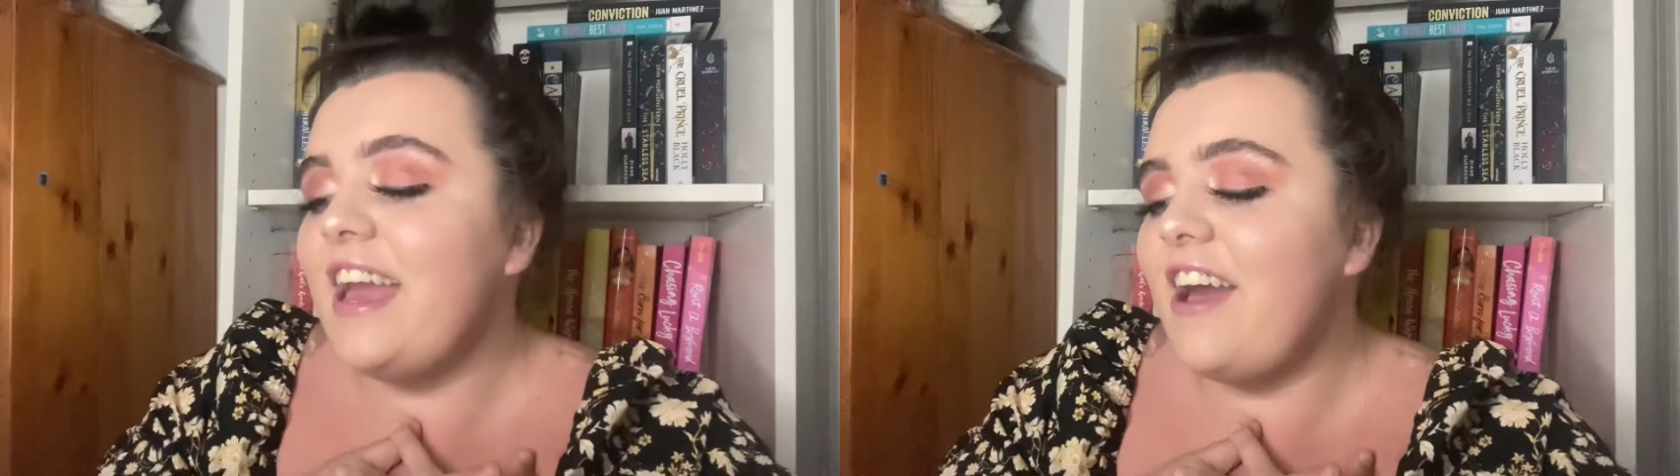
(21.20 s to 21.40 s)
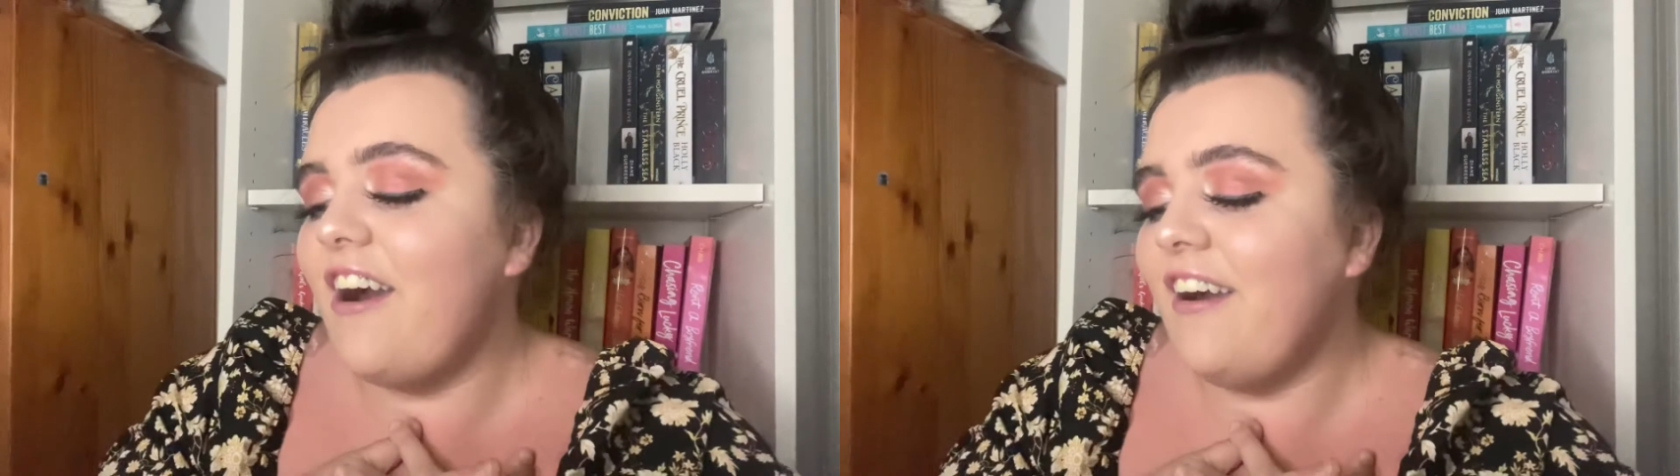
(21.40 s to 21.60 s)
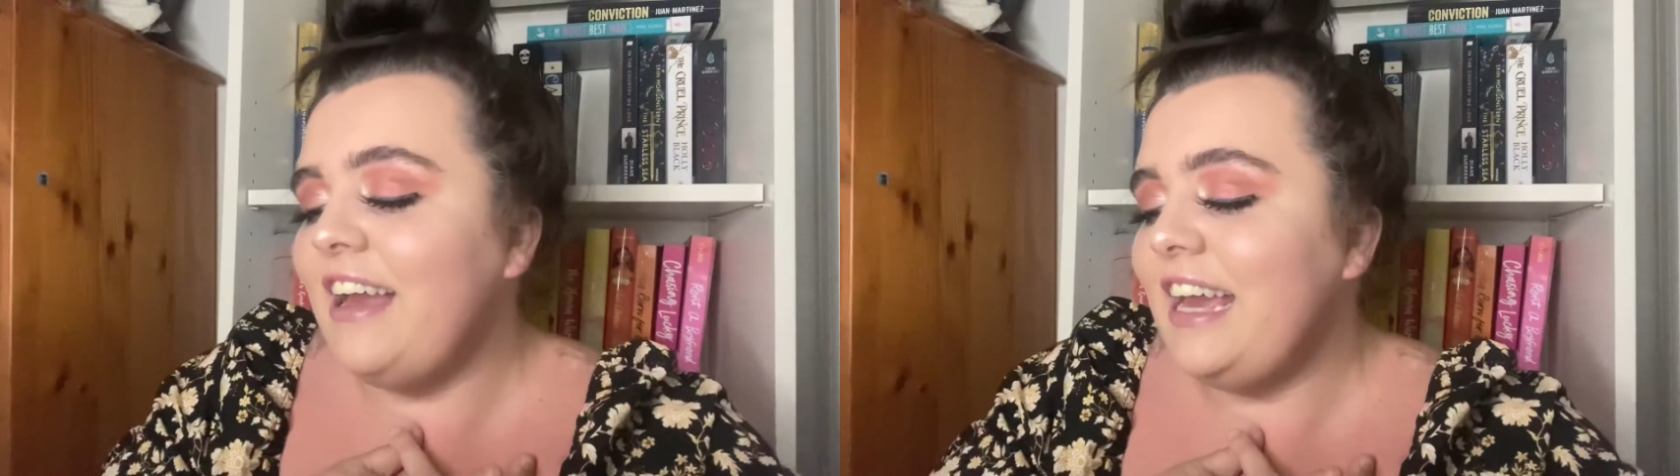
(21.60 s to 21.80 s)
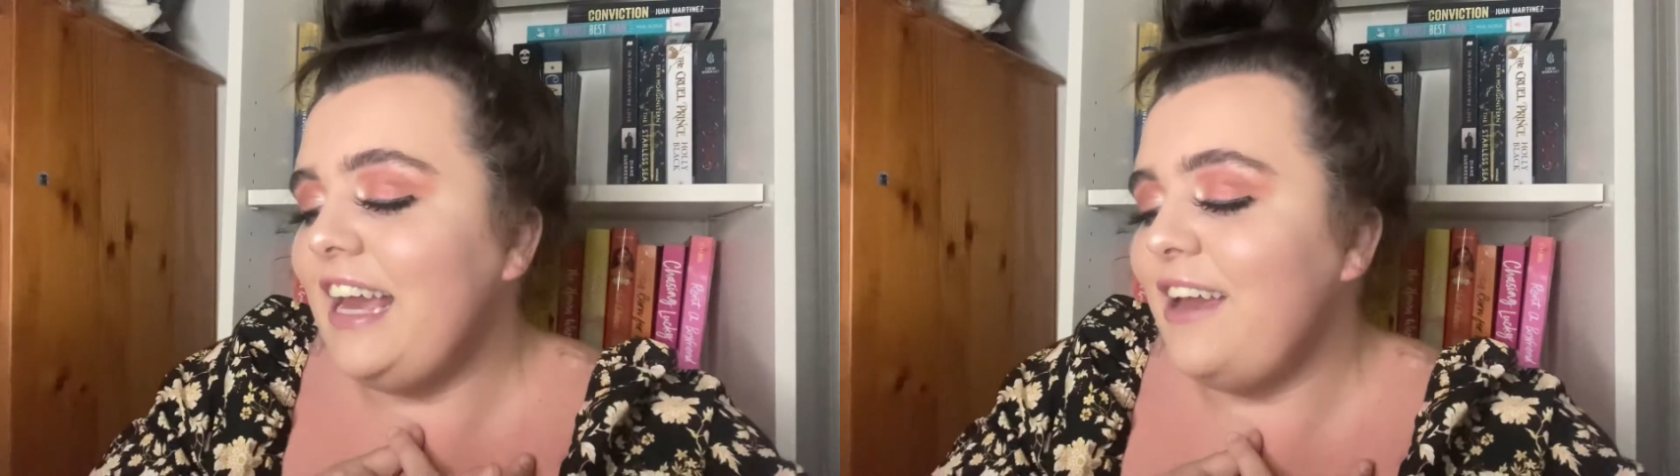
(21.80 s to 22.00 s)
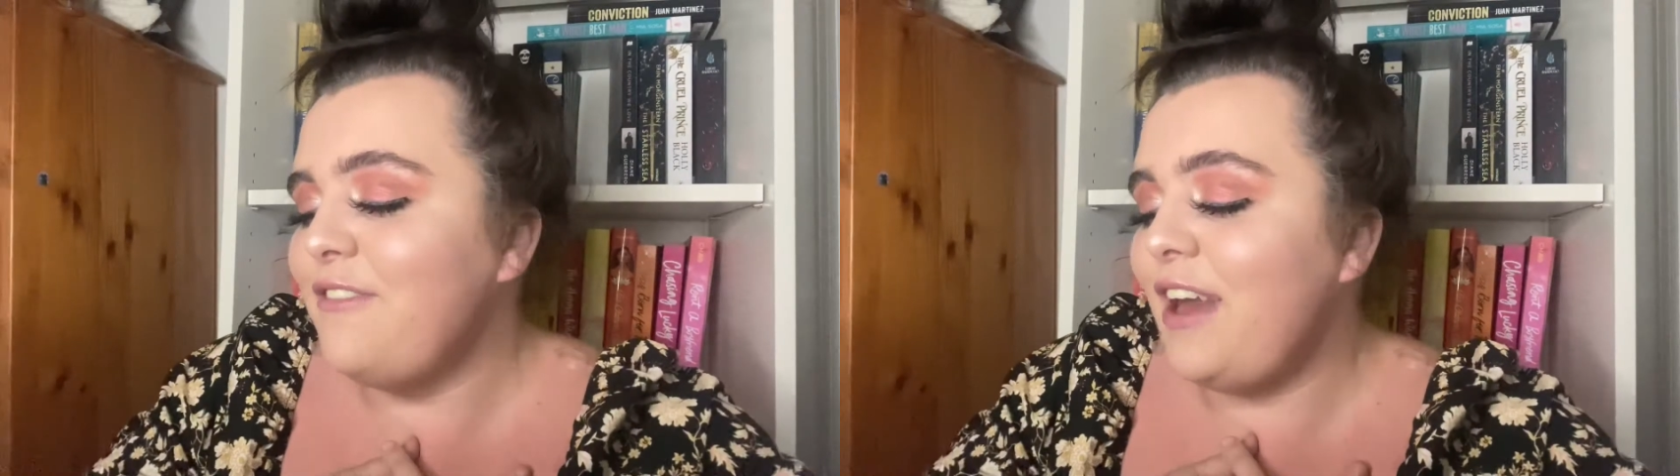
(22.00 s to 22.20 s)
I
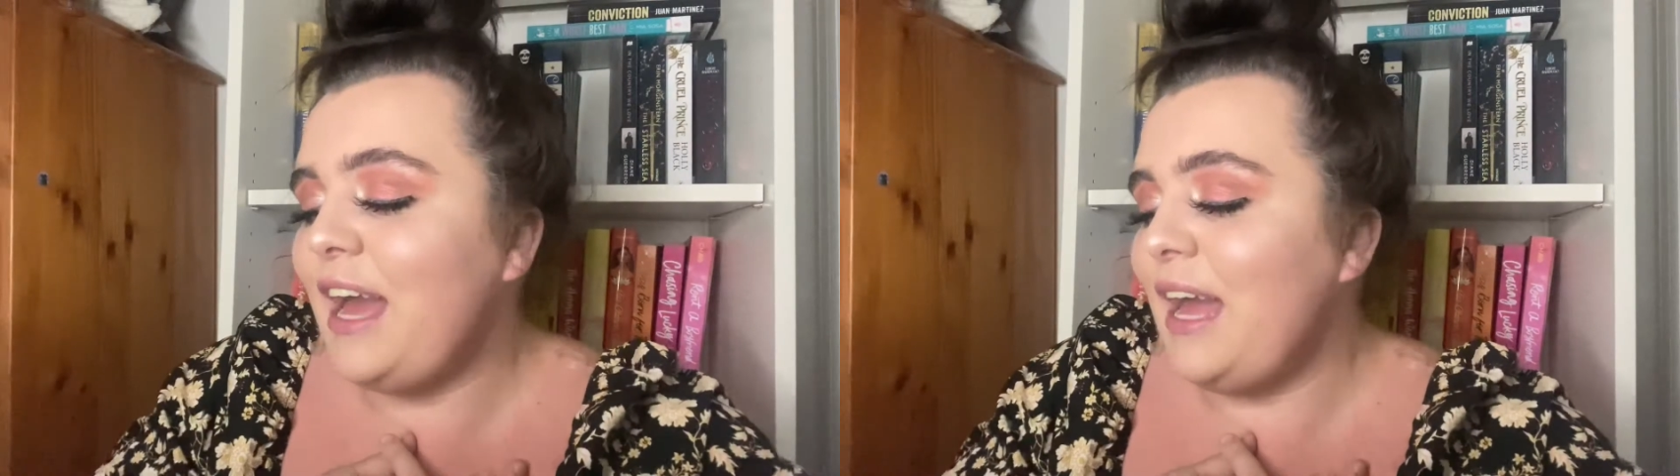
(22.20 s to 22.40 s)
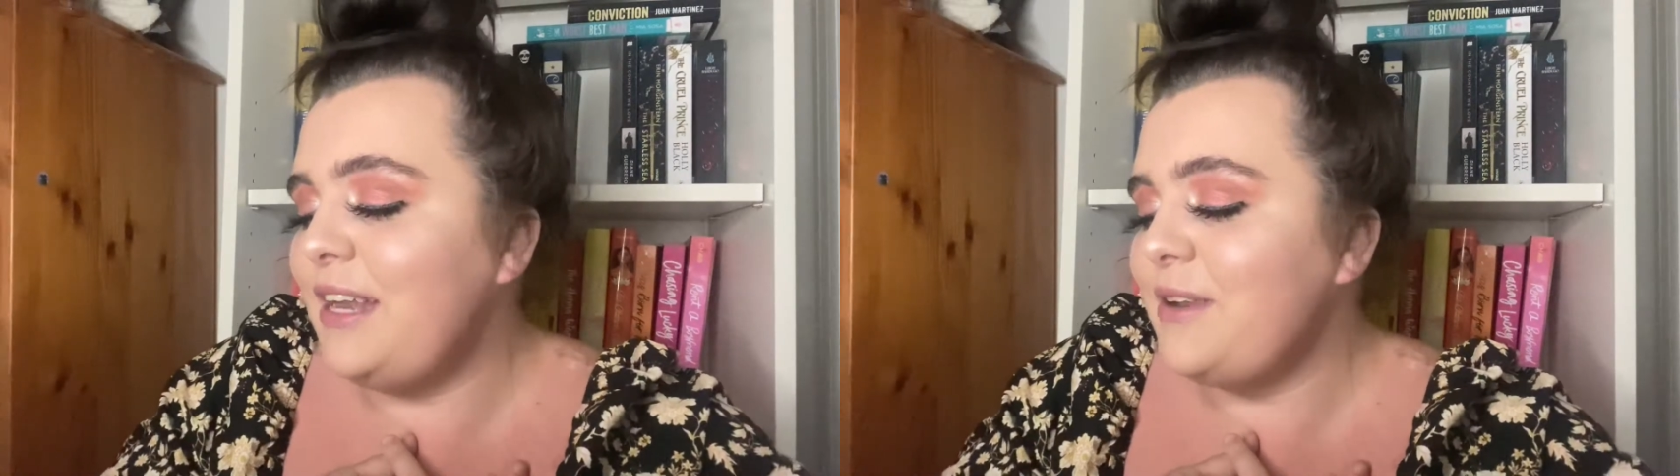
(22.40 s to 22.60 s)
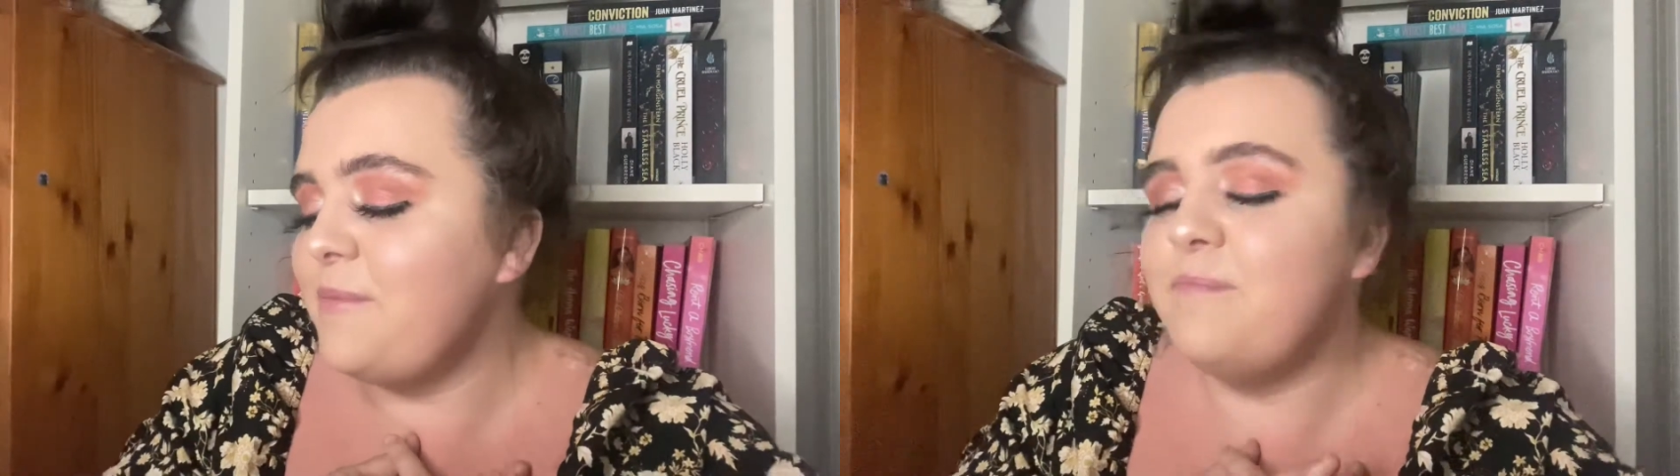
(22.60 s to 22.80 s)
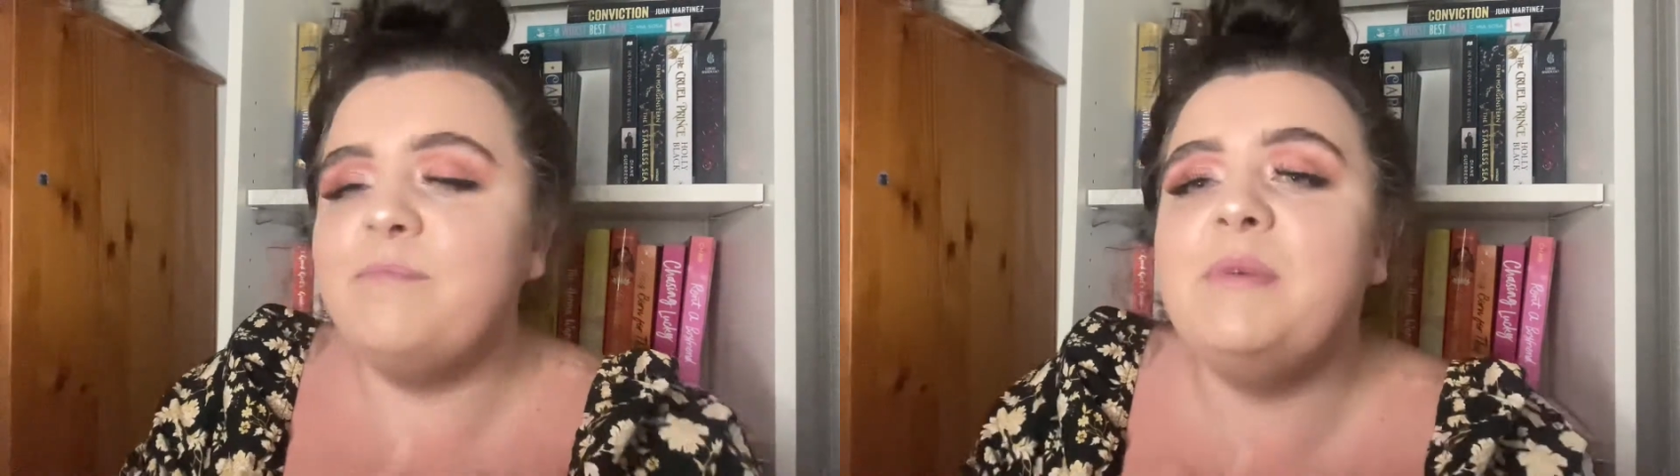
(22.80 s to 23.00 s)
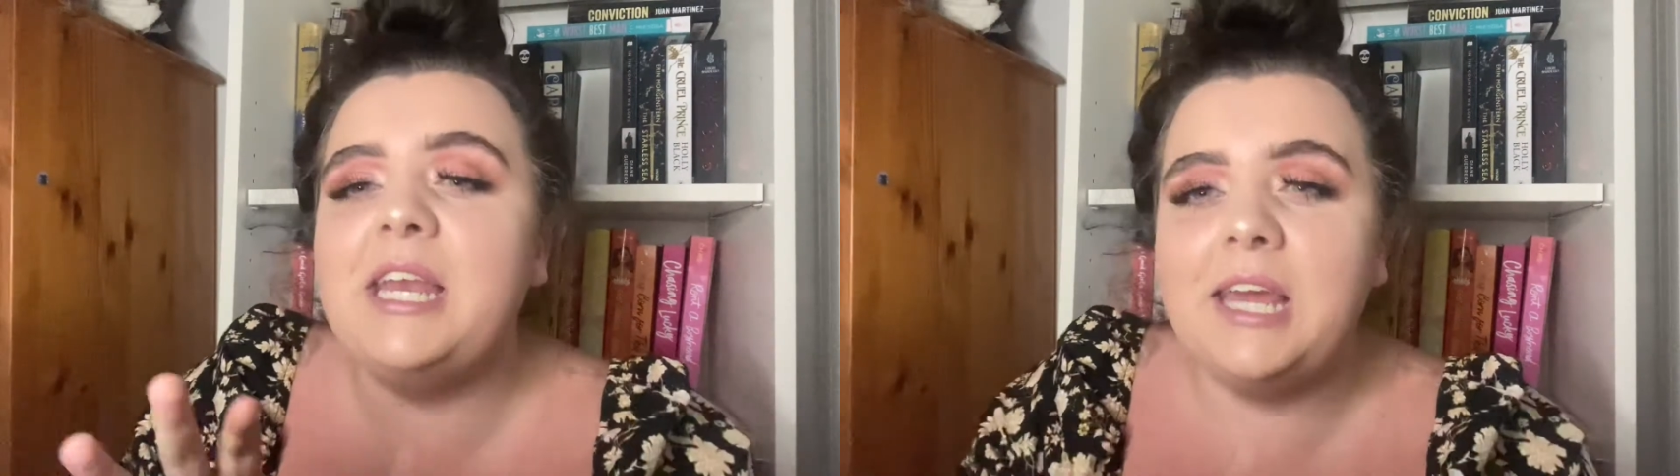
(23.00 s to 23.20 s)
have had
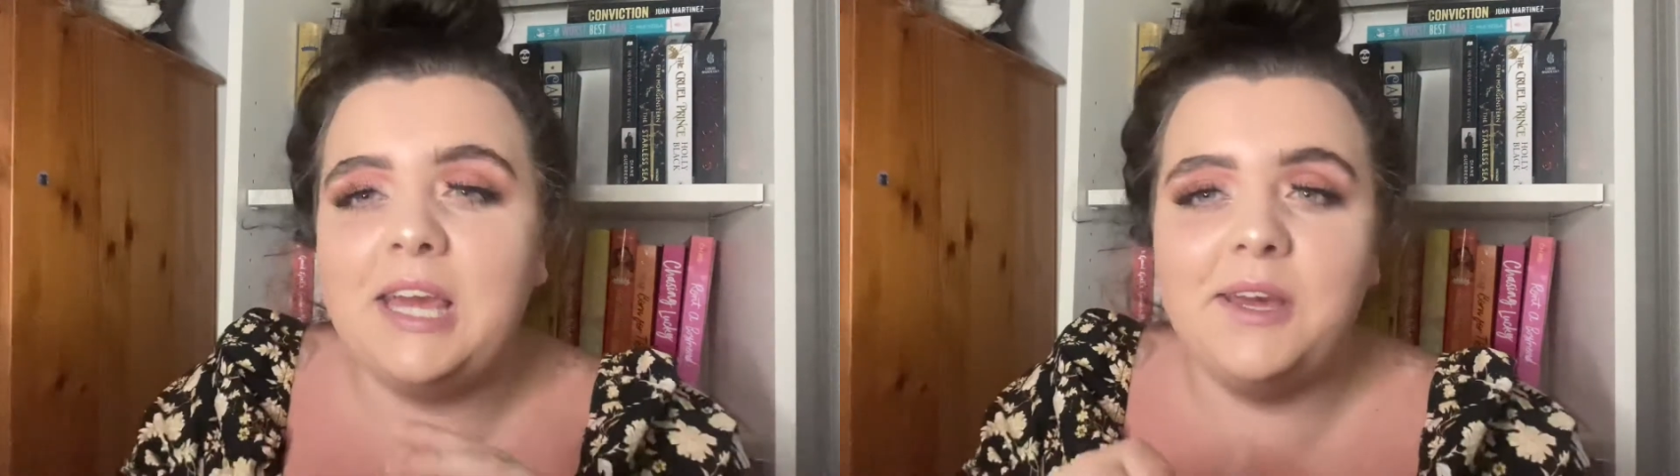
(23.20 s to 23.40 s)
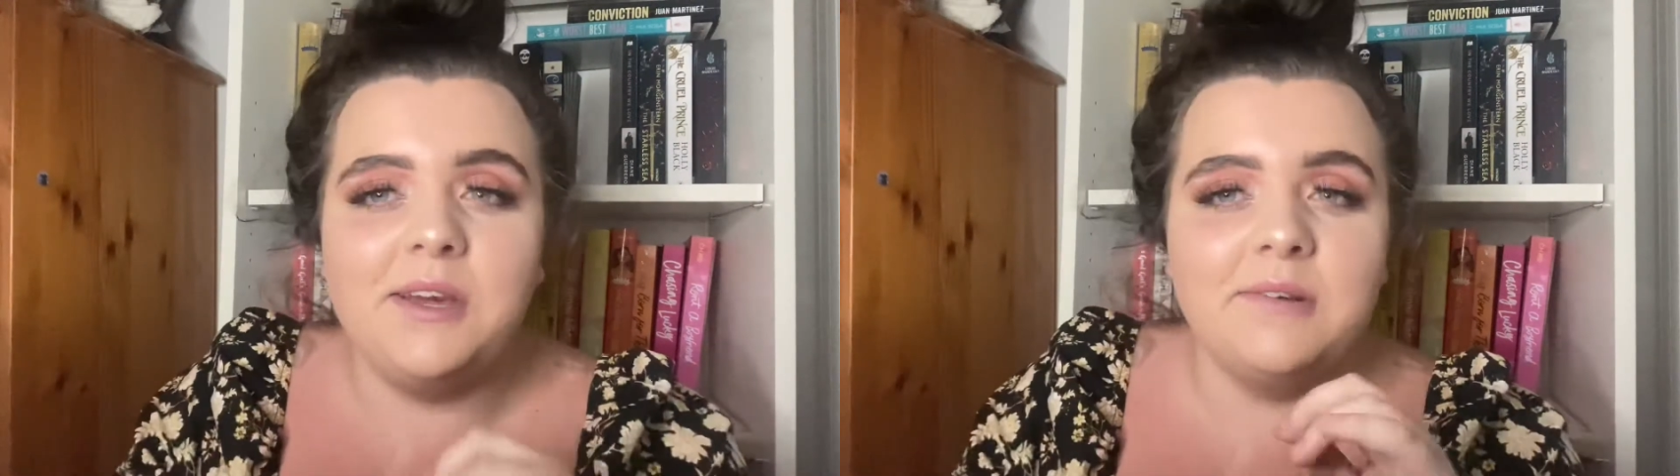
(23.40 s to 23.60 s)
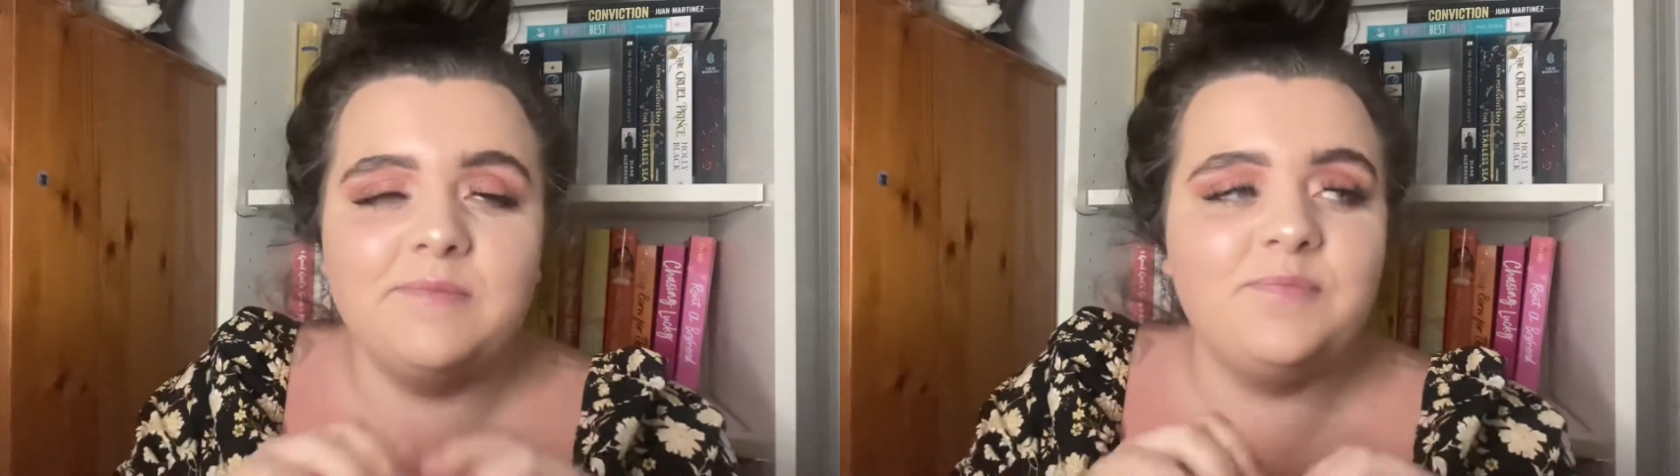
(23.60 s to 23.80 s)
many